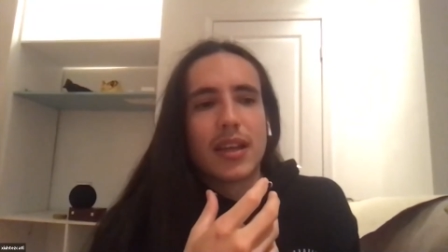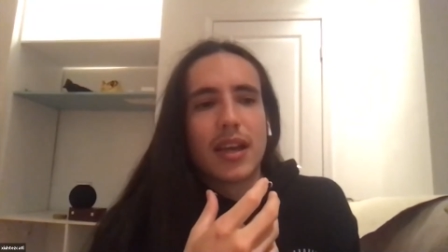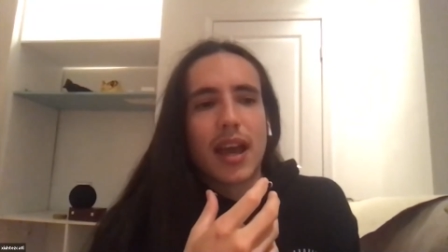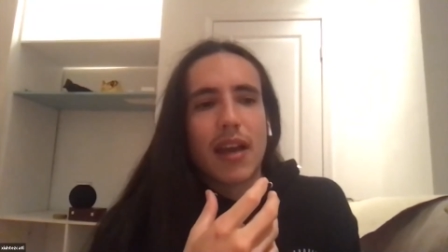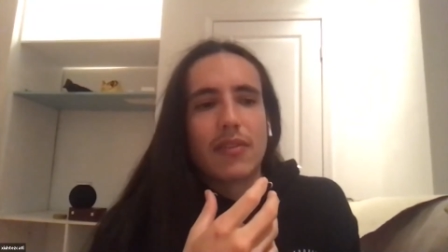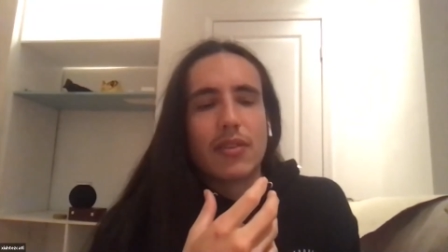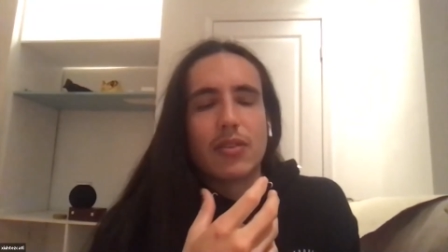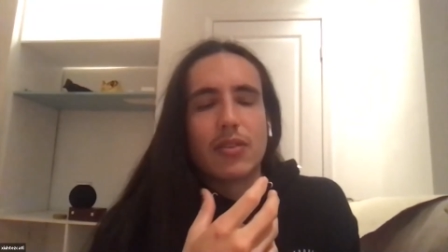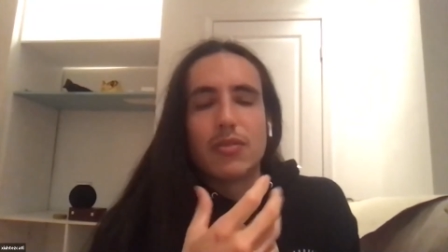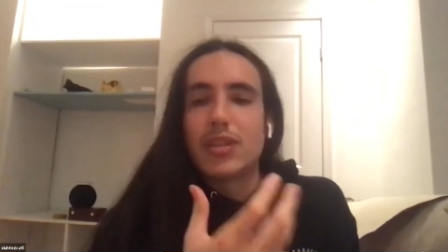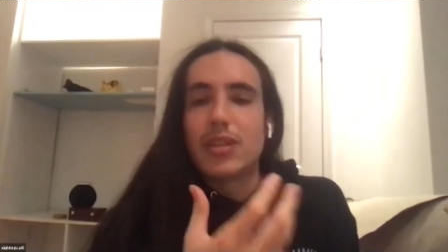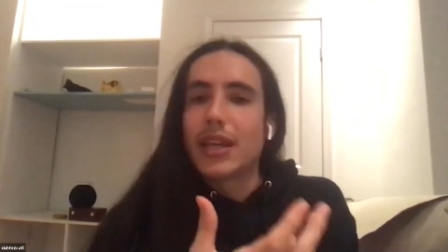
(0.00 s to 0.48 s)

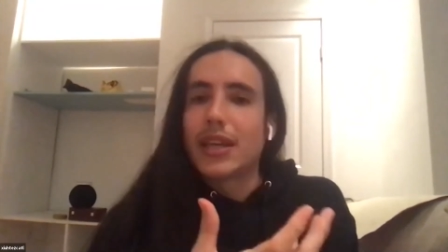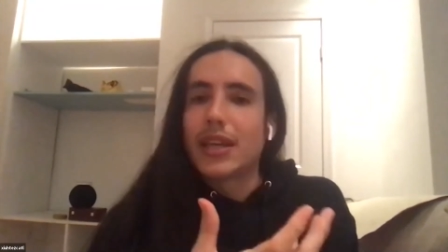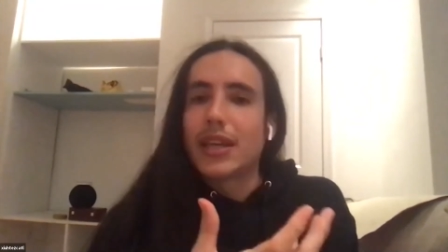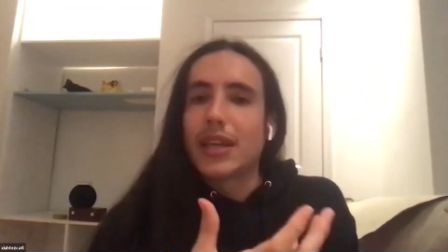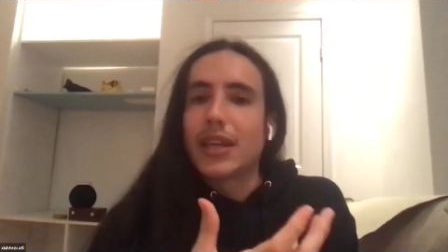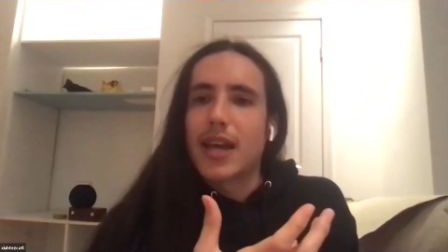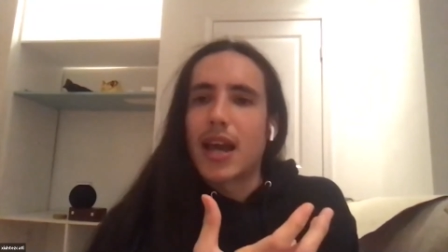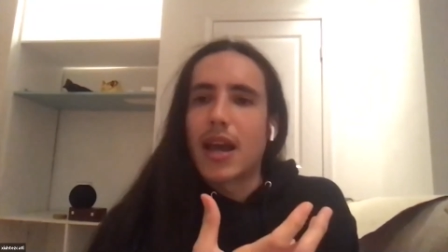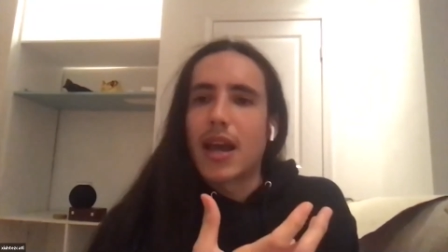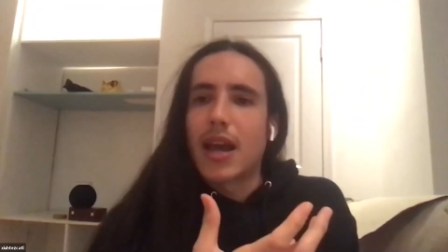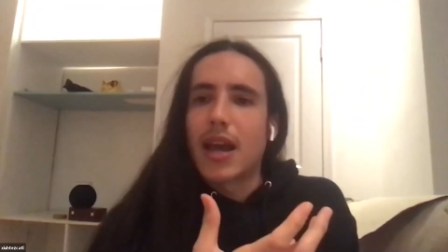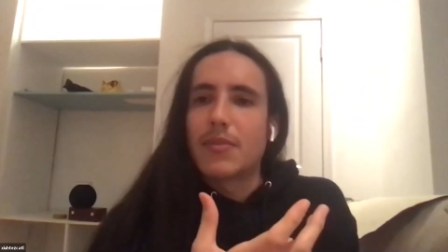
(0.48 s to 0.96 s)
have you
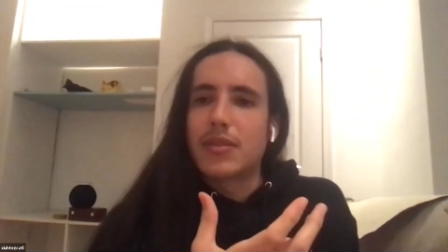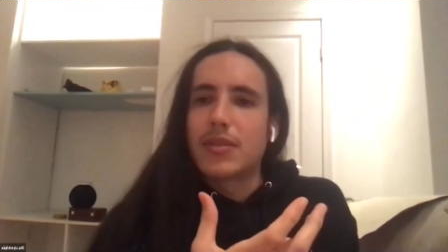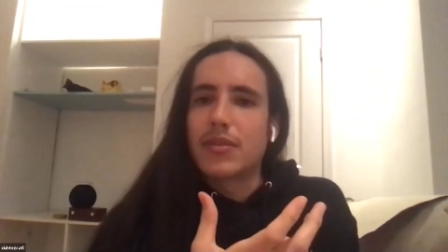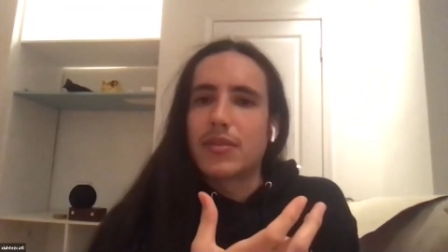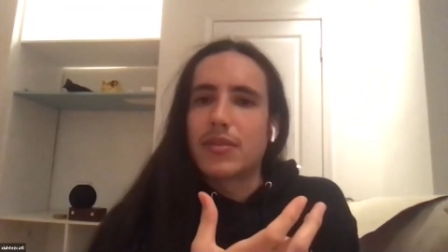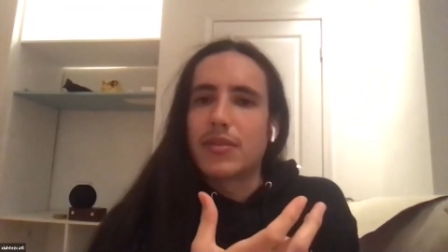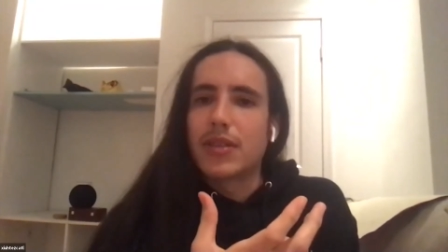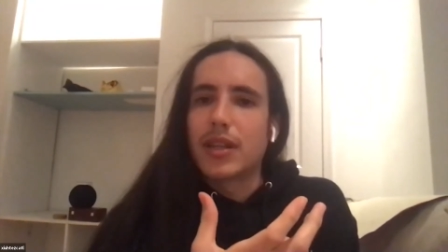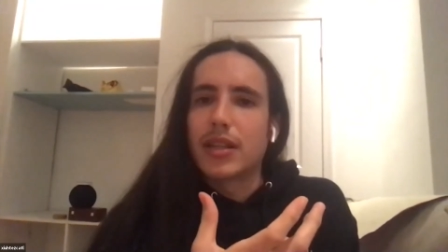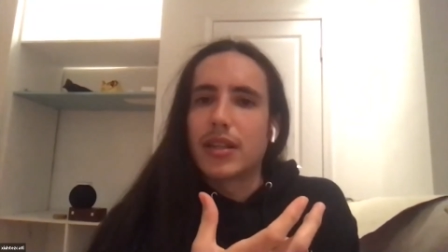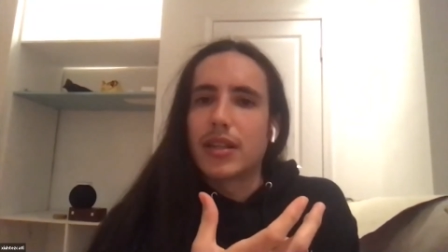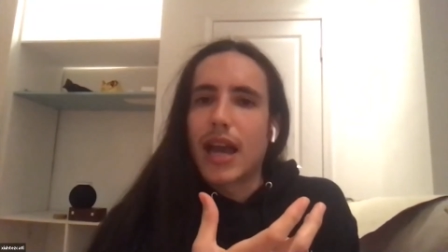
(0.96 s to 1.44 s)
taken time
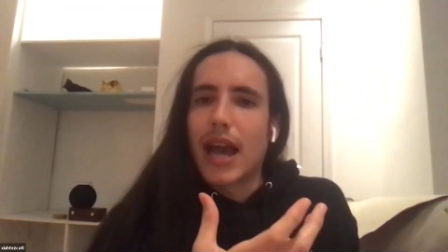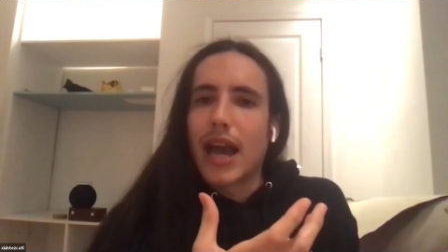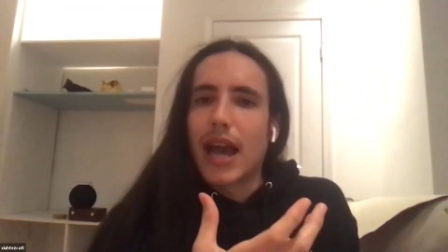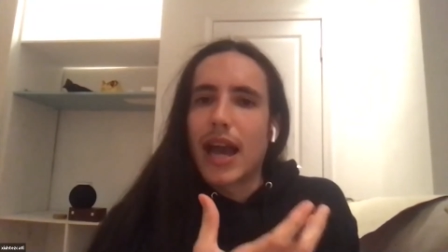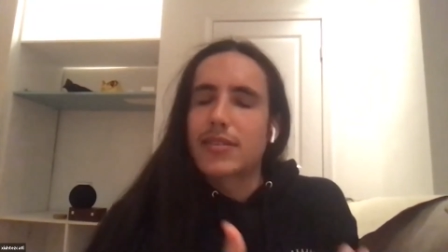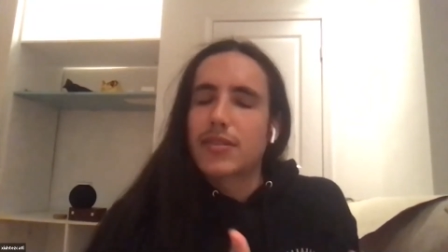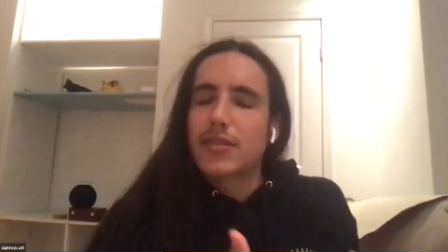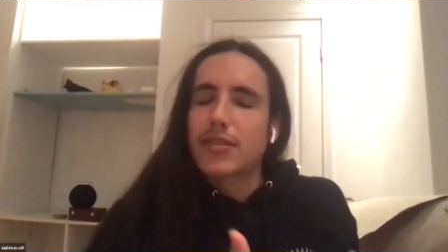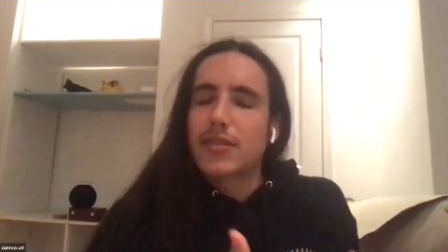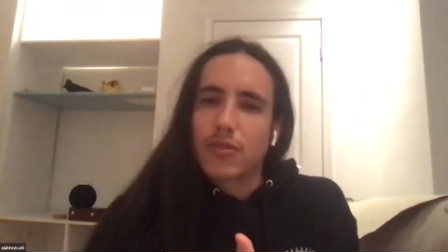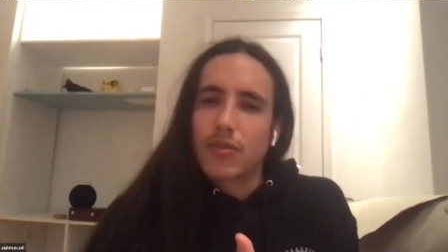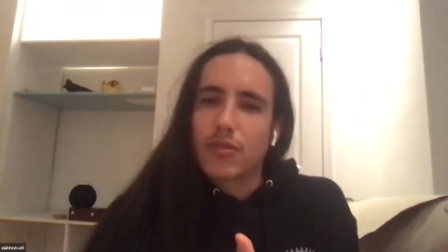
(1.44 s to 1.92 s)
to like
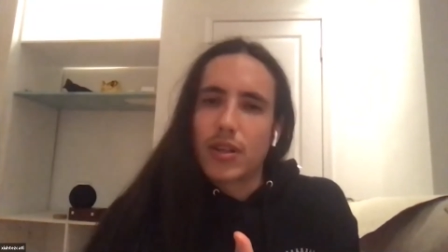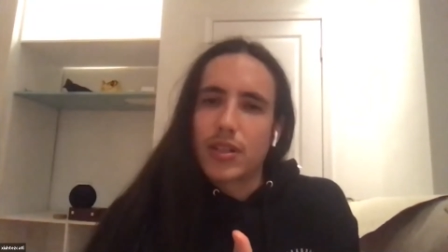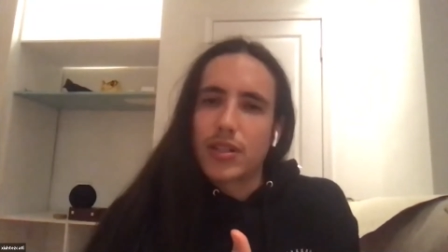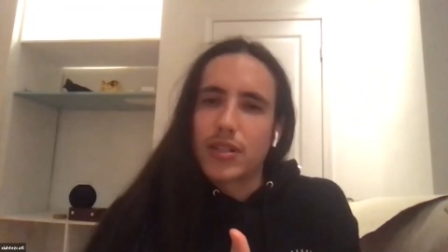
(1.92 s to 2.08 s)
ask those